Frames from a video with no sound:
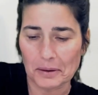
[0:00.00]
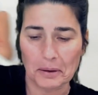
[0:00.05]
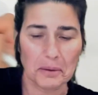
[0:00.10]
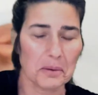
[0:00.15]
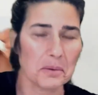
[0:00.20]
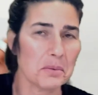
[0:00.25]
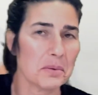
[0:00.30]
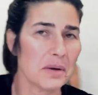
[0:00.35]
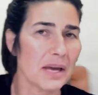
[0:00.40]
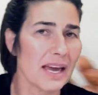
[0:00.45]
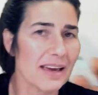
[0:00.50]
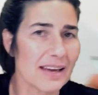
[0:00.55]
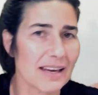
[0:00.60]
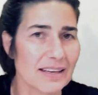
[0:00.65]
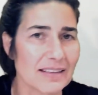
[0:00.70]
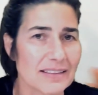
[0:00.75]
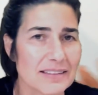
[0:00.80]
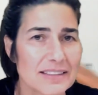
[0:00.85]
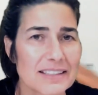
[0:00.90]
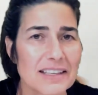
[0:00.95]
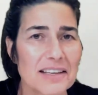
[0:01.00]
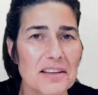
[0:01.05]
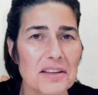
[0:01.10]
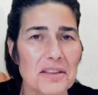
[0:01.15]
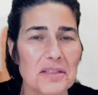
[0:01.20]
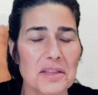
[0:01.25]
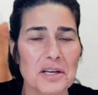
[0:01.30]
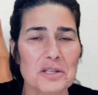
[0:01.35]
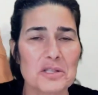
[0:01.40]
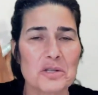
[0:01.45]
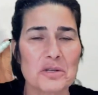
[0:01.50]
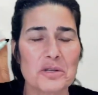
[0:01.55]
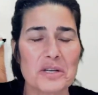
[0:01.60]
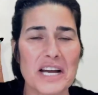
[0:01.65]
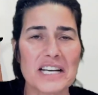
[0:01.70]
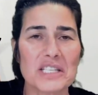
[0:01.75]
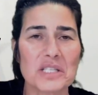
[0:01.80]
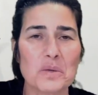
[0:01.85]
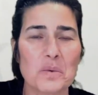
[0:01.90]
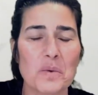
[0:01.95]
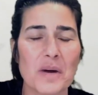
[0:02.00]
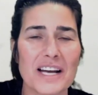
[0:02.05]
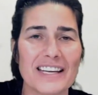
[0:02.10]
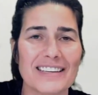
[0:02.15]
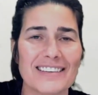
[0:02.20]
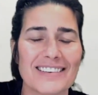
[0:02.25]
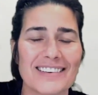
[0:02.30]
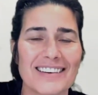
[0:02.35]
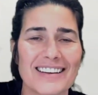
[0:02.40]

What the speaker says: Okay, there's your next one.